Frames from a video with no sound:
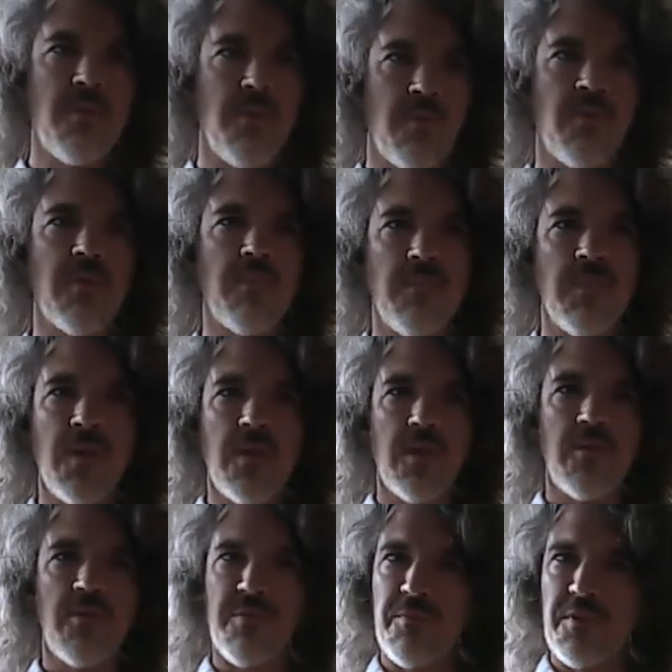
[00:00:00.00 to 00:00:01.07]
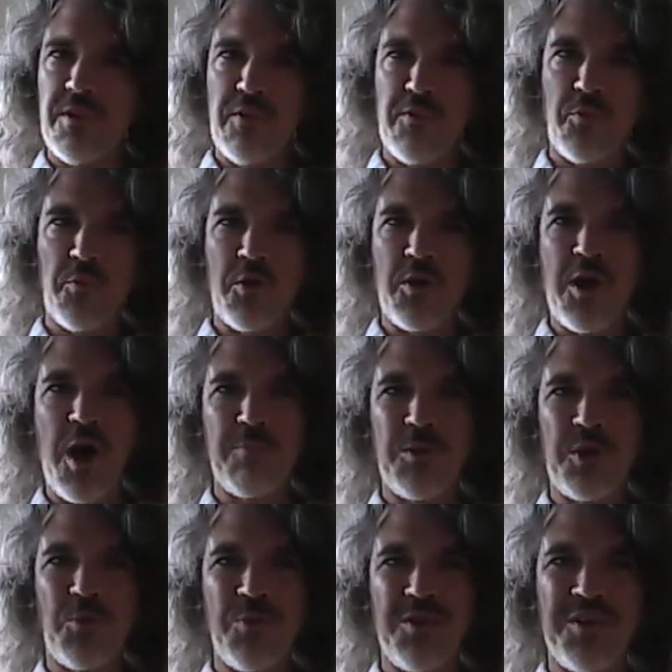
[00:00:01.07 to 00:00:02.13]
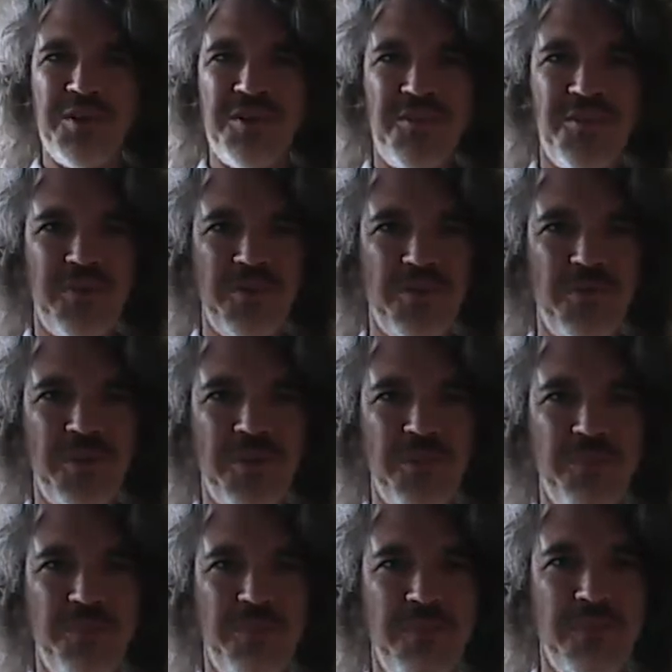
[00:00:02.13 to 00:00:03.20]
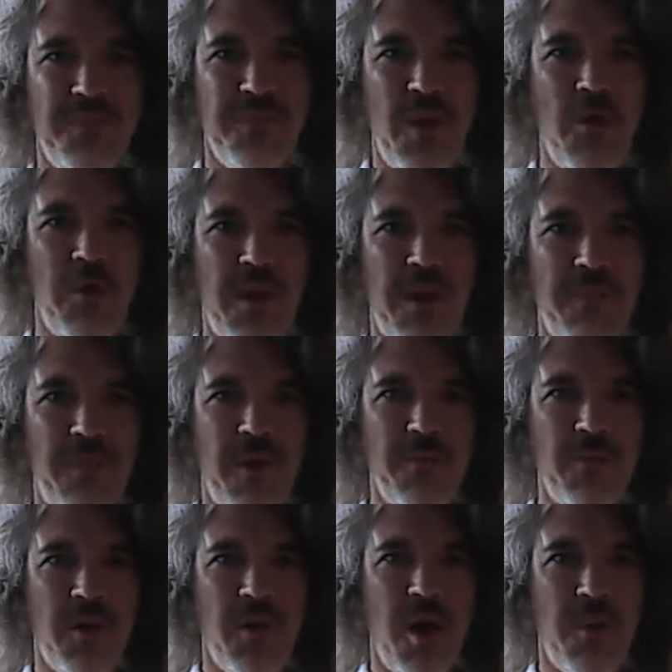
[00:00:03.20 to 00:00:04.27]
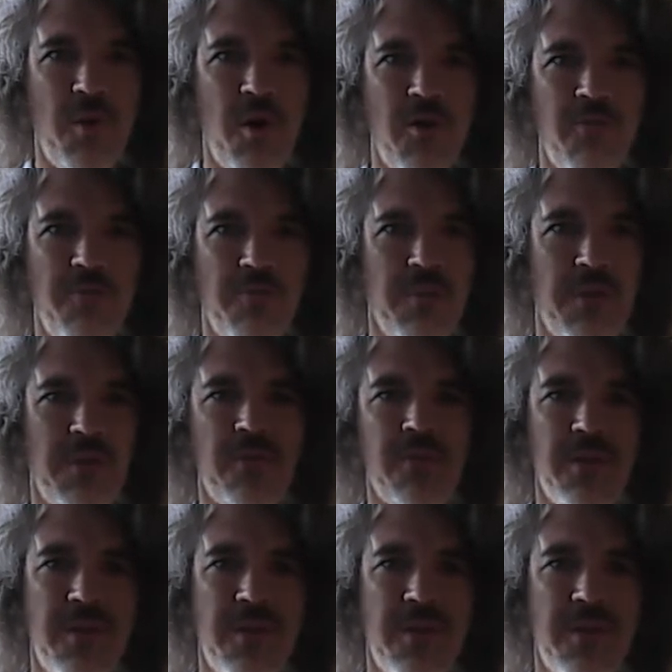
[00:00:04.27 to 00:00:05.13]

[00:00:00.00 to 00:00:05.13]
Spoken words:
some things were accomplished with this. So okay, I'm going to hop off, but